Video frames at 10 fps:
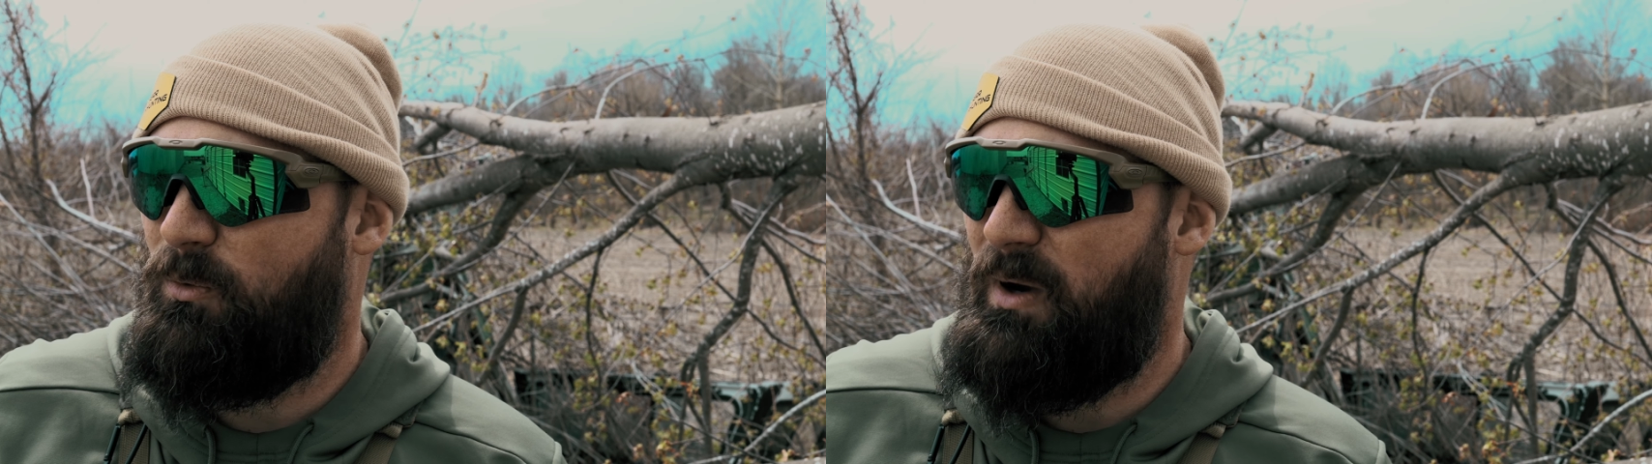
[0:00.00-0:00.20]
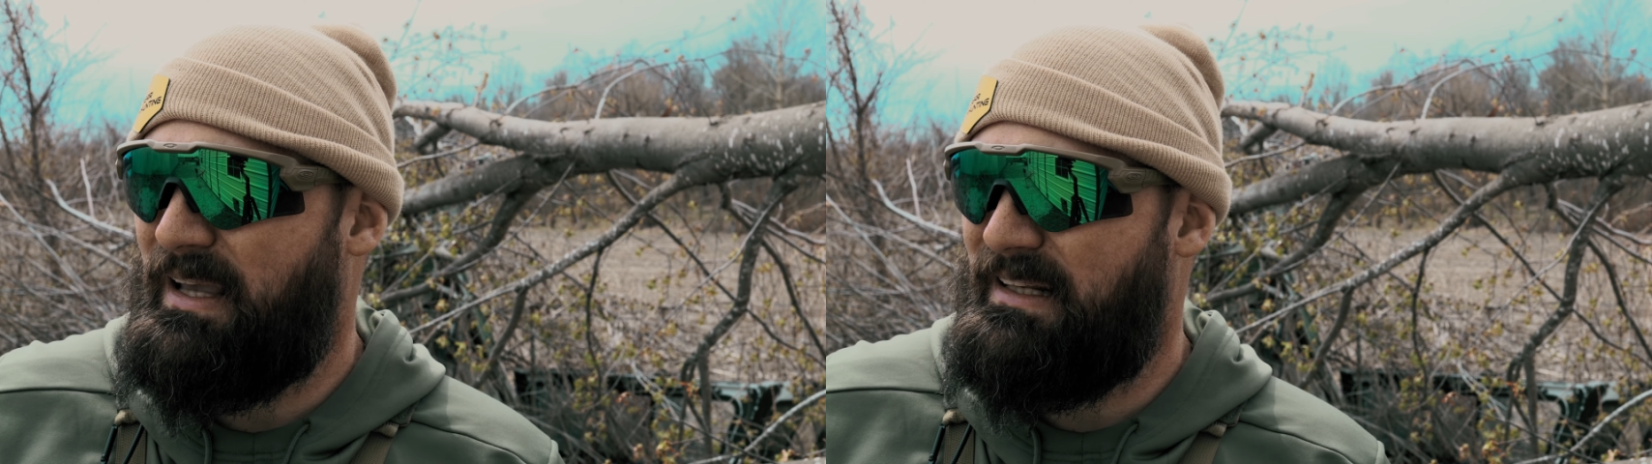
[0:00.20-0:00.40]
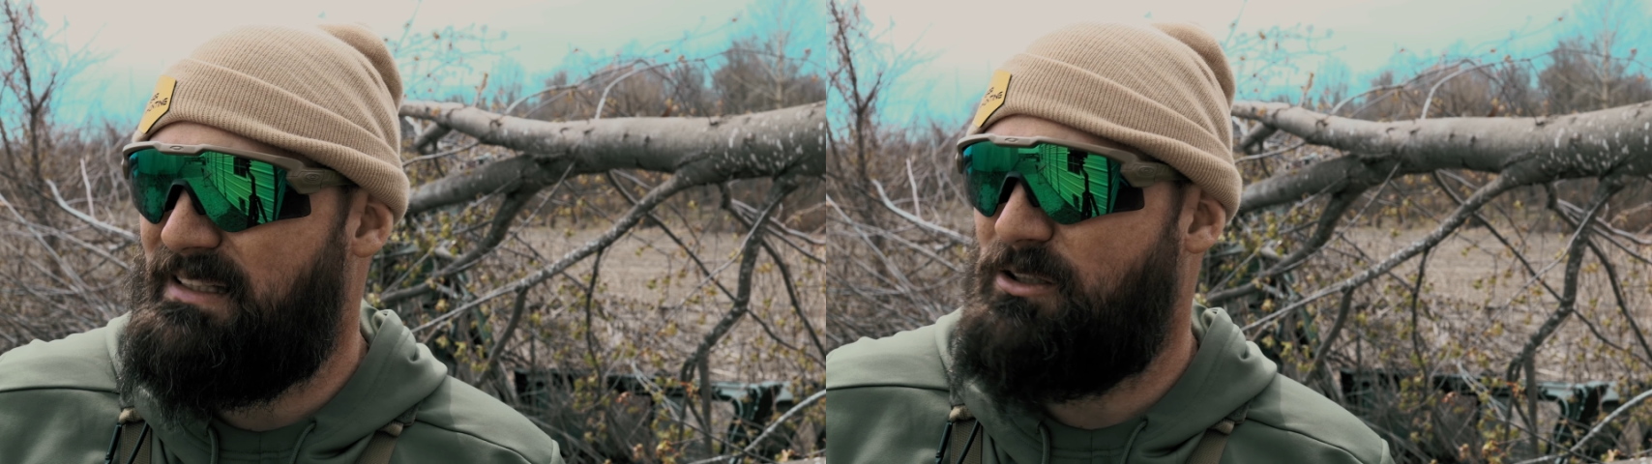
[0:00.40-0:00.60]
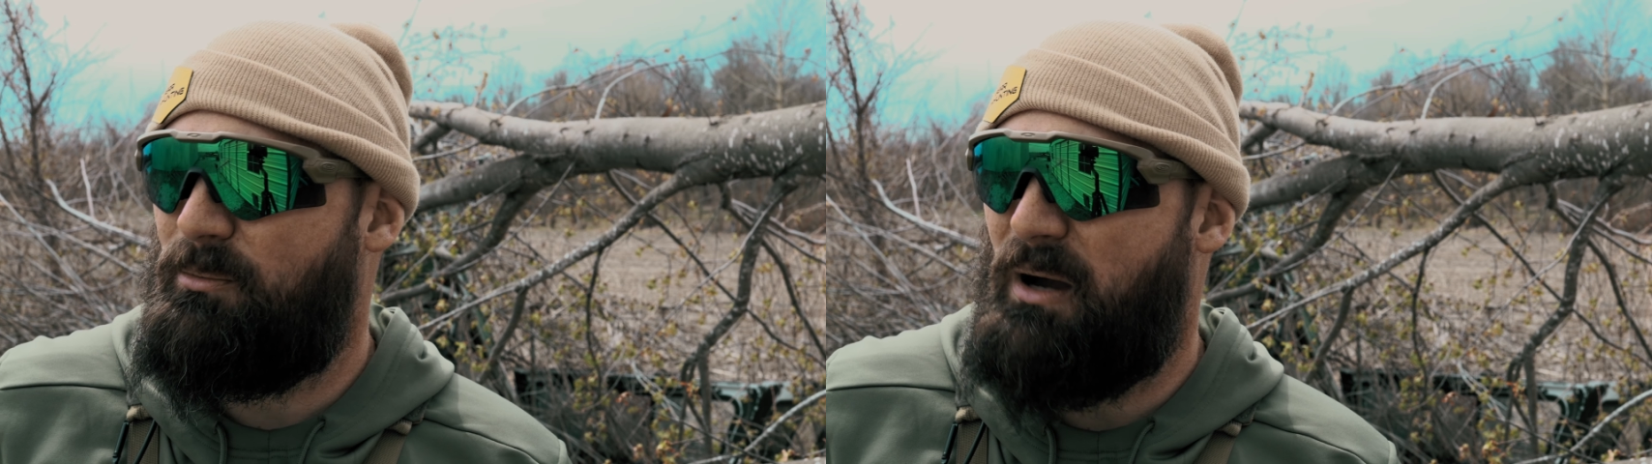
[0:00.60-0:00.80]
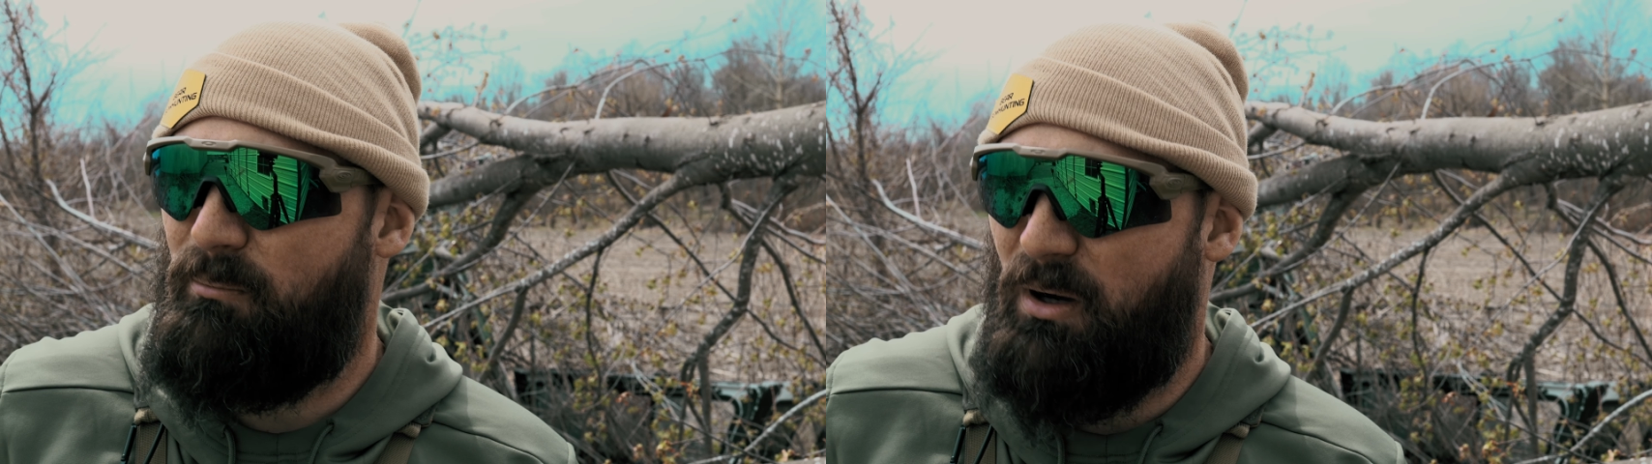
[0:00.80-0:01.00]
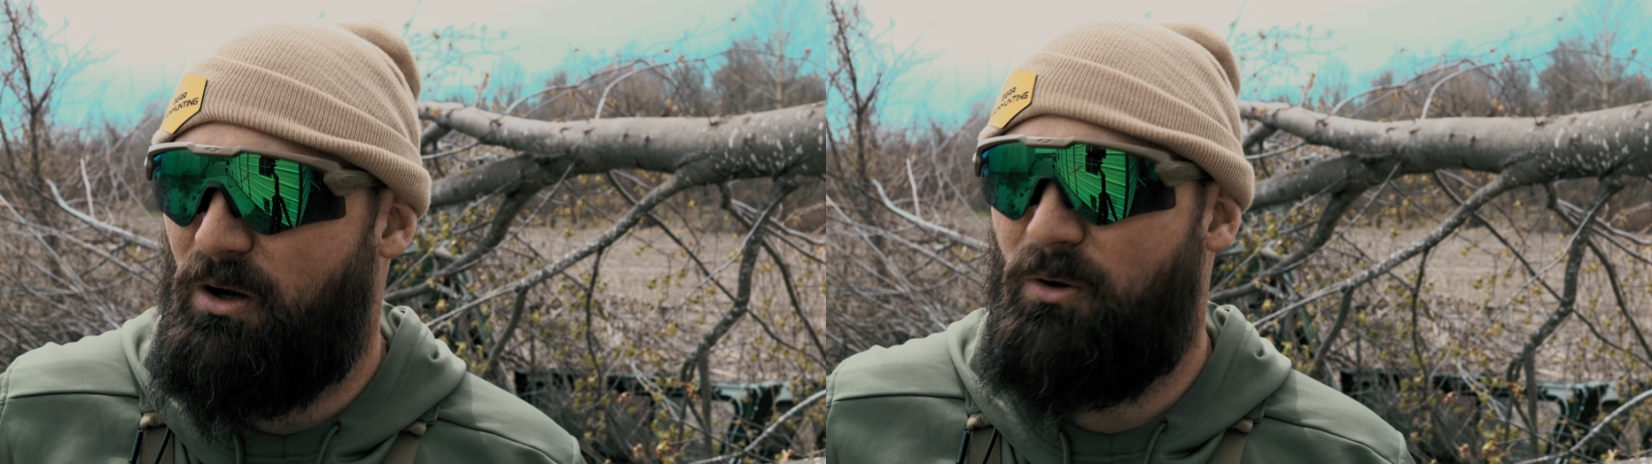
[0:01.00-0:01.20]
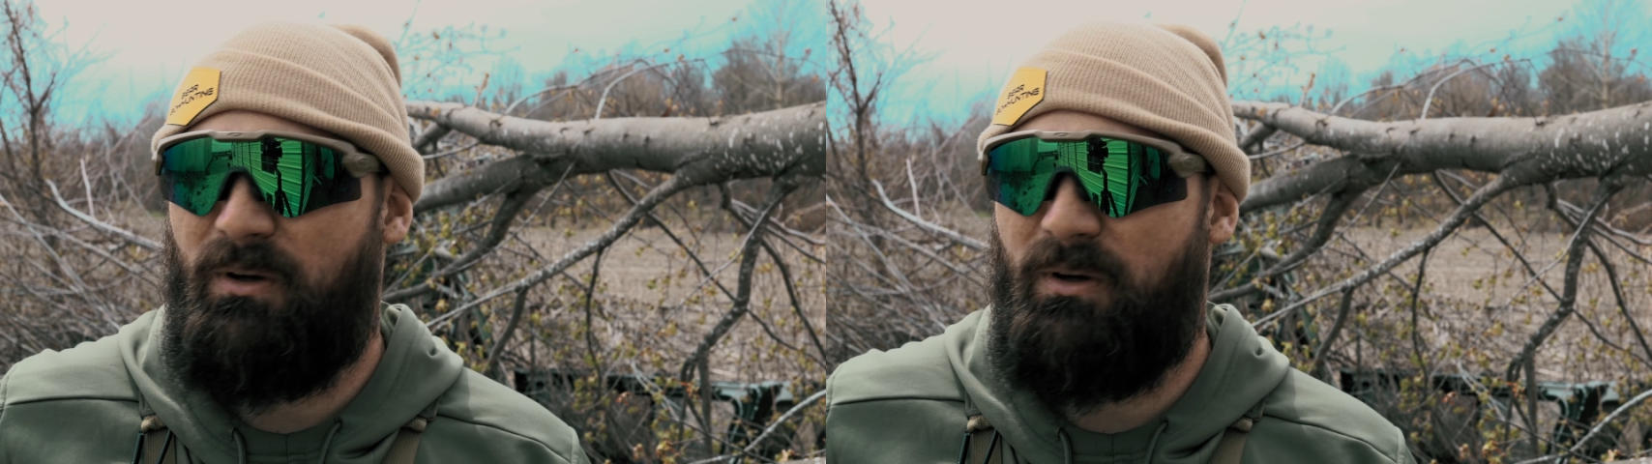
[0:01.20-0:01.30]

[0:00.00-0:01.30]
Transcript: the way it is on my bow,